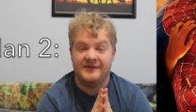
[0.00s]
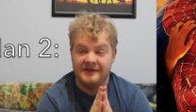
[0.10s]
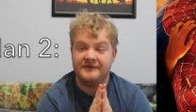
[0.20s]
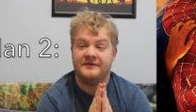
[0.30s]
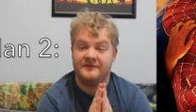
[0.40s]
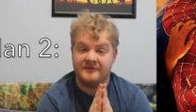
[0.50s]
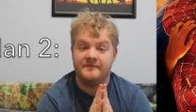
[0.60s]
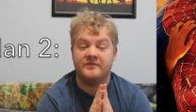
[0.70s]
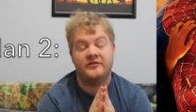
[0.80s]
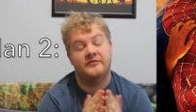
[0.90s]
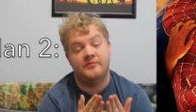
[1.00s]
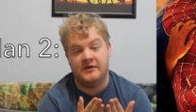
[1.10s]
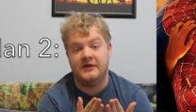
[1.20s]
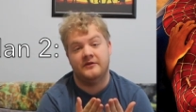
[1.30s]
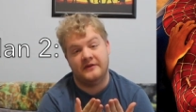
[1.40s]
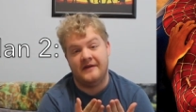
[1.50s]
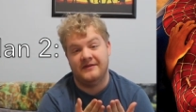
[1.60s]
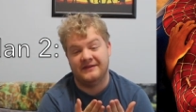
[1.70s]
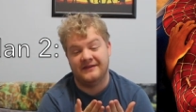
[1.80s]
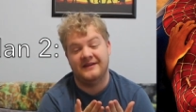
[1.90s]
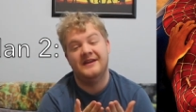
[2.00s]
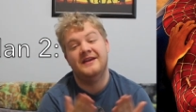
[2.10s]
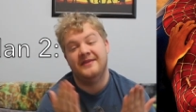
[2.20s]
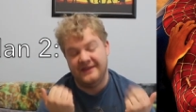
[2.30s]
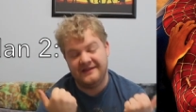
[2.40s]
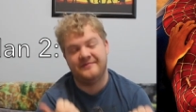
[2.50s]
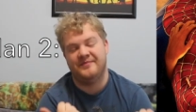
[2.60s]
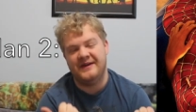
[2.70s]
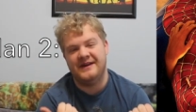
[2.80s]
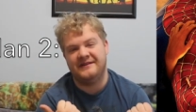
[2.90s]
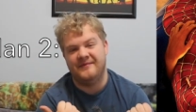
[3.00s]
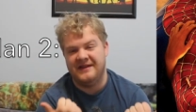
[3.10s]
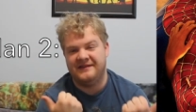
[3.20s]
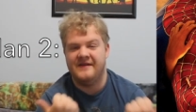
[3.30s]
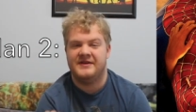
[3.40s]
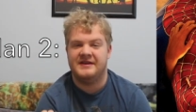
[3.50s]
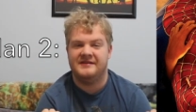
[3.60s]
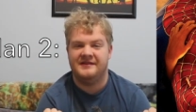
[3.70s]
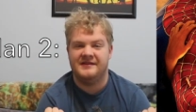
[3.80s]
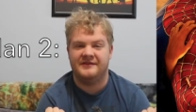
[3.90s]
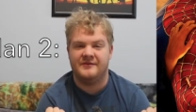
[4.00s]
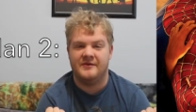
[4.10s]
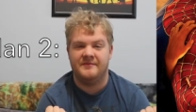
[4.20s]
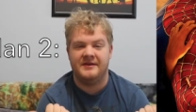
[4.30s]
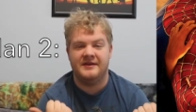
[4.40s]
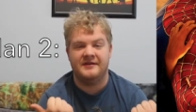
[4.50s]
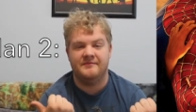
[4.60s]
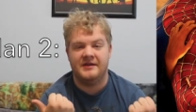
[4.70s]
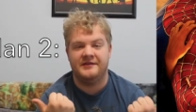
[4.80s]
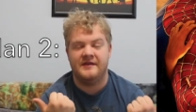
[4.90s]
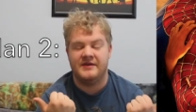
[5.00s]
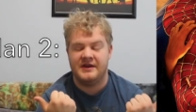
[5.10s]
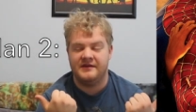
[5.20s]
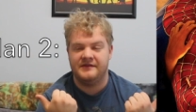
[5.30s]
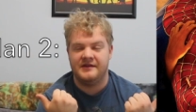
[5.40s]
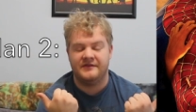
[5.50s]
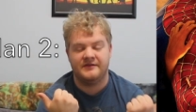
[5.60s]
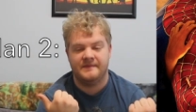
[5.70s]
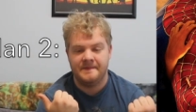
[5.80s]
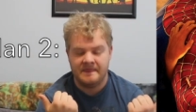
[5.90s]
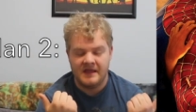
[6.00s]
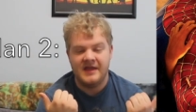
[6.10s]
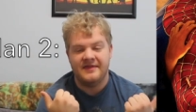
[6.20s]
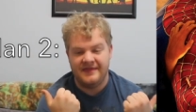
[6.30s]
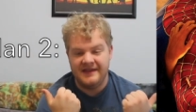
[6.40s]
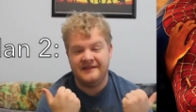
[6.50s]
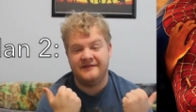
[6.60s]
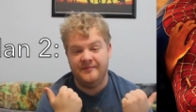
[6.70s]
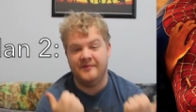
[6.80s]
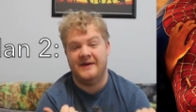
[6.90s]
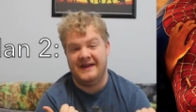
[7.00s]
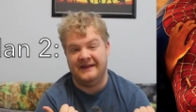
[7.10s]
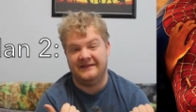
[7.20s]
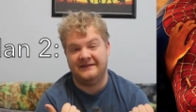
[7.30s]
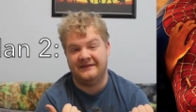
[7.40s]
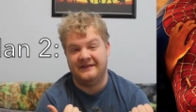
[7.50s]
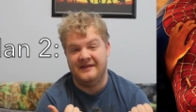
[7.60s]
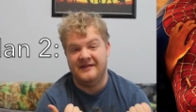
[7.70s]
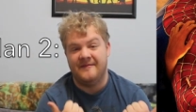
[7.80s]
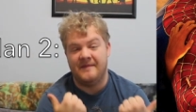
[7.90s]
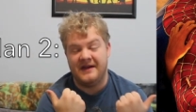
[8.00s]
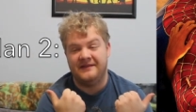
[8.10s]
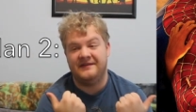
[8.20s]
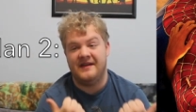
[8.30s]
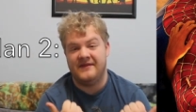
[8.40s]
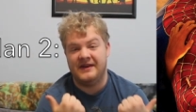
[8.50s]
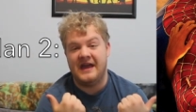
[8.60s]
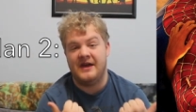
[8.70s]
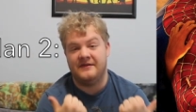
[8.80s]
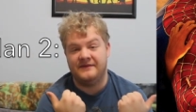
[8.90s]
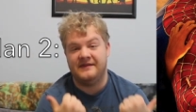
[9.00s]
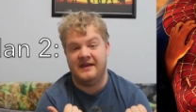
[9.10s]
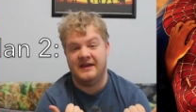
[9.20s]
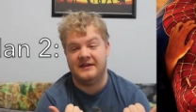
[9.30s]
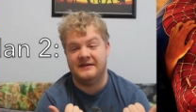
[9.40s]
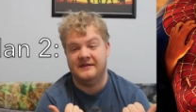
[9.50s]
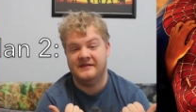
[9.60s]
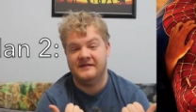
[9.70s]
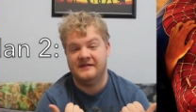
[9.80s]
this... spoilers, obviously. This breaks my 7 out of 10 score because... This breaks my 7 out of 10...